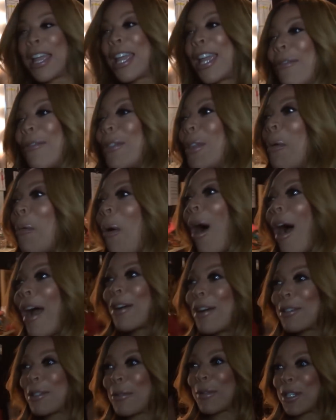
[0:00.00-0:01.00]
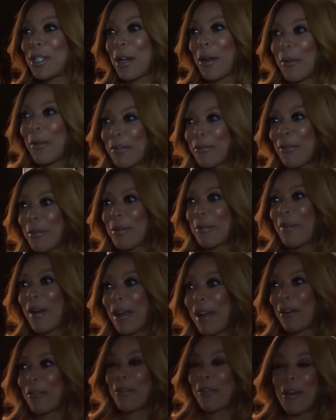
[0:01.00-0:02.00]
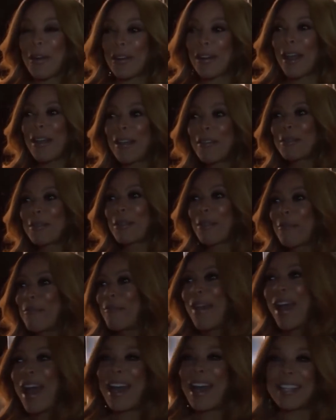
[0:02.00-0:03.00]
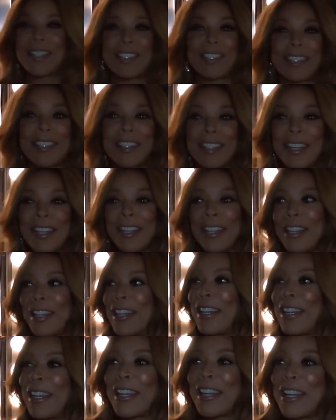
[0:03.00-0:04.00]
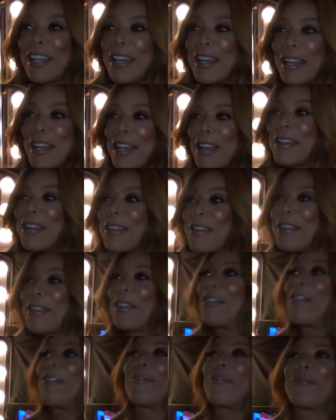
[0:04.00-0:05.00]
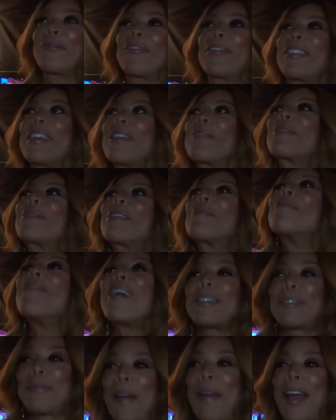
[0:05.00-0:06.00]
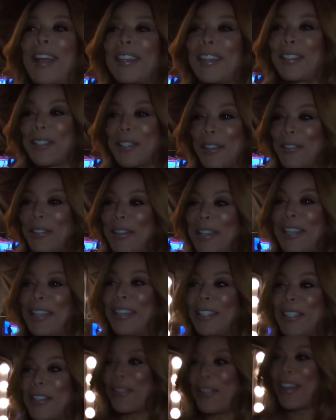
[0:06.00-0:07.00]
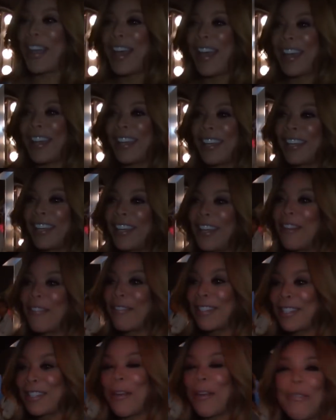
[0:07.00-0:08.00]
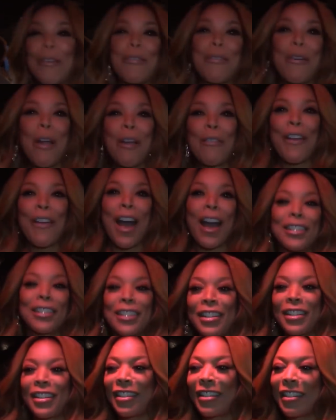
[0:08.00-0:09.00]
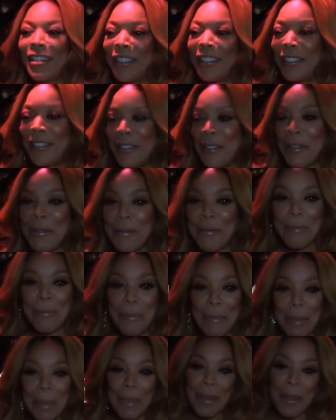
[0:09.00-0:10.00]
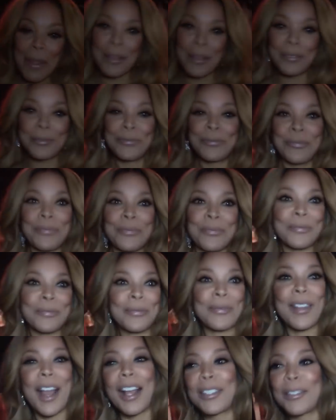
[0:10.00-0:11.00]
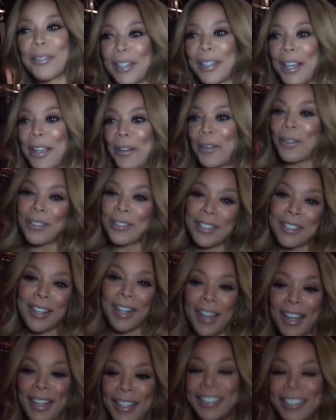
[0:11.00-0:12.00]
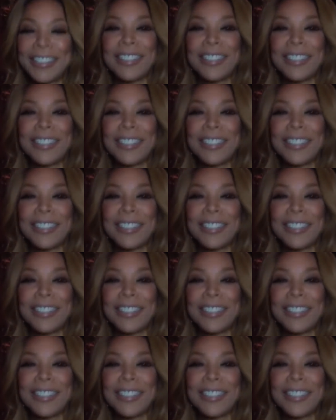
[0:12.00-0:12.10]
Even the wires were showing from the microphone. It was a mess. I had a tuck all the way down there. It, it was a mess back there, Joni. It's okay. We I suffer for our fashion. I fix it good. Mm -hmm. That's what they all say.